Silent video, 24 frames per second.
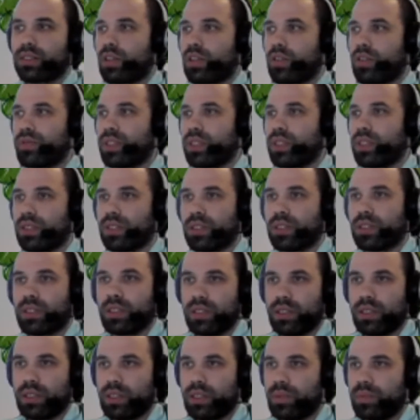of the
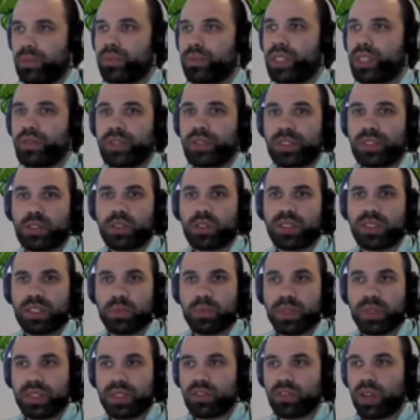TV source
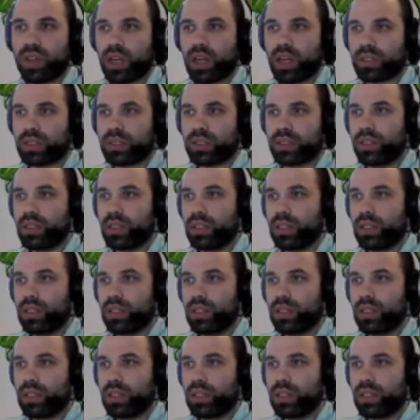CB struct